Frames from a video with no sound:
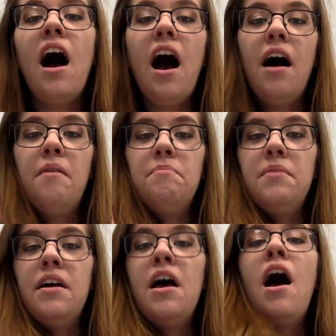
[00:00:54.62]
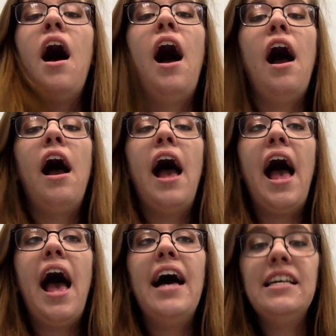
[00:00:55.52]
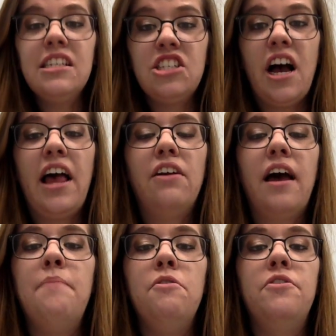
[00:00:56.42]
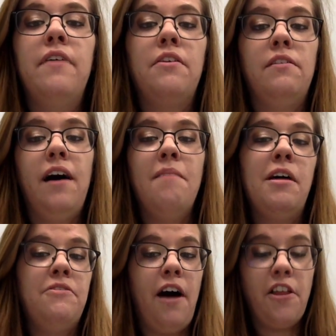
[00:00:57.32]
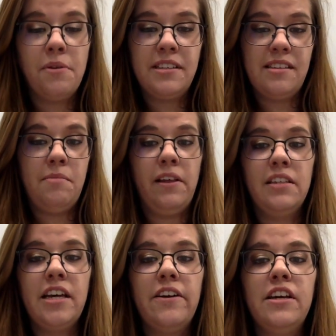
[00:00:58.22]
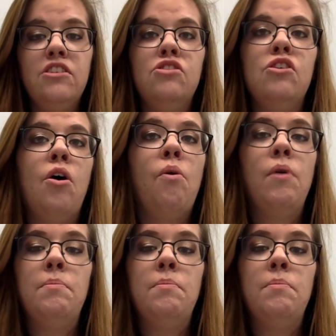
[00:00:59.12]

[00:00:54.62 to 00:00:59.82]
Um, as a child, I moved around a lot. My father was in the military, so we